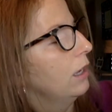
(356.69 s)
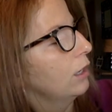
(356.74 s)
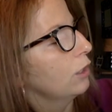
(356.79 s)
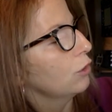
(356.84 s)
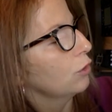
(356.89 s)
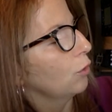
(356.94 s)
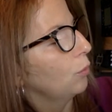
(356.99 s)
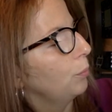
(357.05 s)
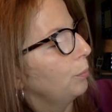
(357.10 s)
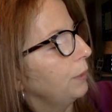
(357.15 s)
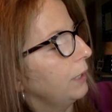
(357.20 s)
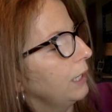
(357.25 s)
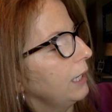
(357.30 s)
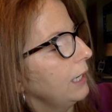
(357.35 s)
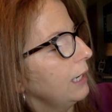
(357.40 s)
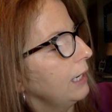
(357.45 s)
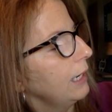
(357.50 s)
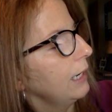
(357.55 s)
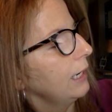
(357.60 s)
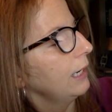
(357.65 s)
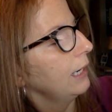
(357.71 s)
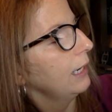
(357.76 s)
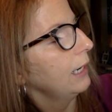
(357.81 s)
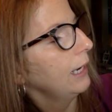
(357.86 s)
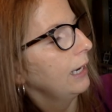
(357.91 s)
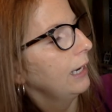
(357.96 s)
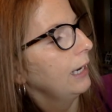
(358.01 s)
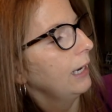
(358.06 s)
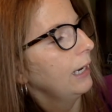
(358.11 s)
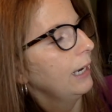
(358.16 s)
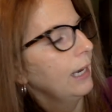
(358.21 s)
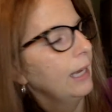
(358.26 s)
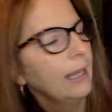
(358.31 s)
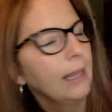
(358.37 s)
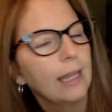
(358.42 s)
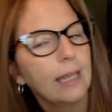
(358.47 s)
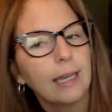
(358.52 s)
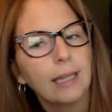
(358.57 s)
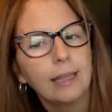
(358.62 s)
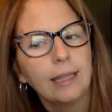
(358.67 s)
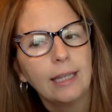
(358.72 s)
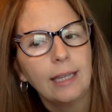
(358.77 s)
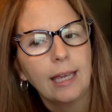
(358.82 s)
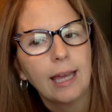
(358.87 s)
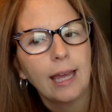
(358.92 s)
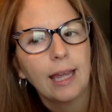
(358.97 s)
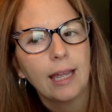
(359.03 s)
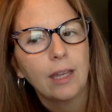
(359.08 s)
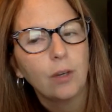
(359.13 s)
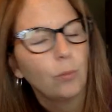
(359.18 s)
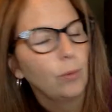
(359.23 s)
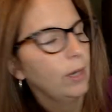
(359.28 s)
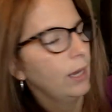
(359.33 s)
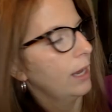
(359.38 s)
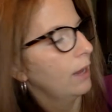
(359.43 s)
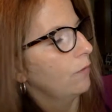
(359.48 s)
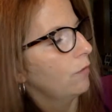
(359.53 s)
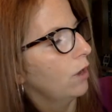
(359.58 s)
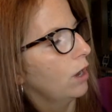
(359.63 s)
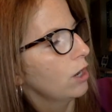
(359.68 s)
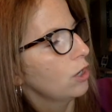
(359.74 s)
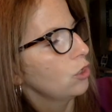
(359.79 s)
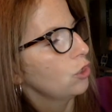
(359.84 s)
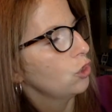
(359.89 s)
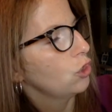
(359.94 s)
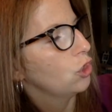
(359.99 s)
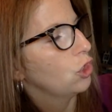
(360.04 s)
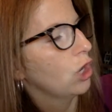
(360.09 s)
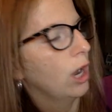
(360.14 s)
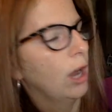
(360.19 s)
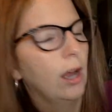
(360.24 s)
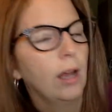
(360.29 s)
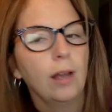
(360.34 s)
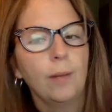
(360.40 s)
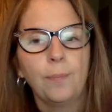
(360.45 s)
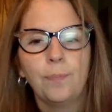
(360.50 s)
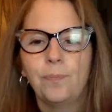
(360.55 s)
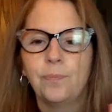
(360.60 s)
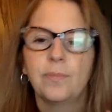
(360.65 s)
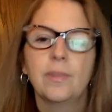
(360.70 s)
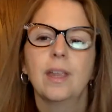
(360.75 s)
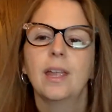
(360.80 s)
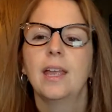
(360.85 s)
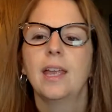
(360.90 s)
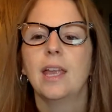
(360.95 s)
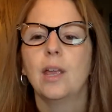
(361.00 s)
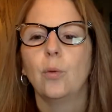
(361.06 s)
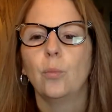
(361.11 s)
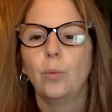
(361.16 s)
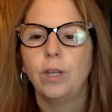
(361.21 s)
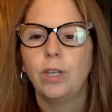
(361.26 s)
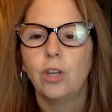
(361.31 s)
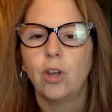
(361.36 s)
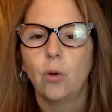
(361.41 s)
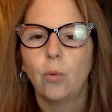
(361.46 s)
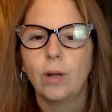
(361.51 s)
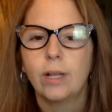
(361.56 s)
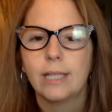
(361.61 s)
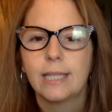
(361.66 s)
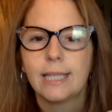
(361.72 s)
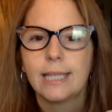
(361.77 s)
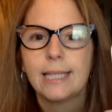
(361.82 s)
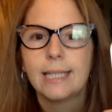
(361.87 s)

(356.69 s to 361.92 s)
So P, and then at the end we have a ch, and we know it's